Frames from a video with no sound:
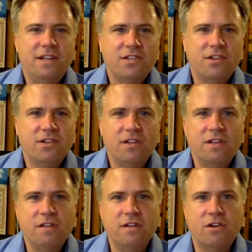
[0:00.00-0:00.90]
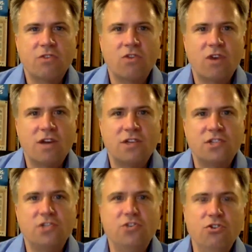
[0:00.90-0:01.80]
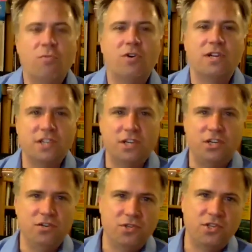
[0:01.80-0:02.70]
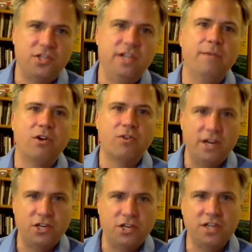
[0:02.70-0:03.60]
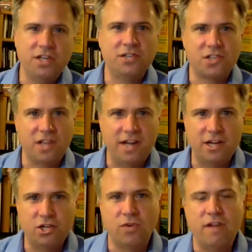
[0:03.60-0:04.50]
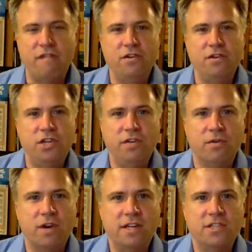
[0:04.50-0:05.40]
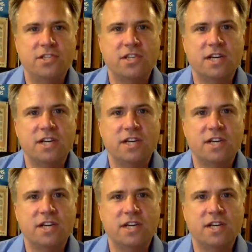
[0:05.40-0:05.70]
so across numerous issues, immigration / refugee rights,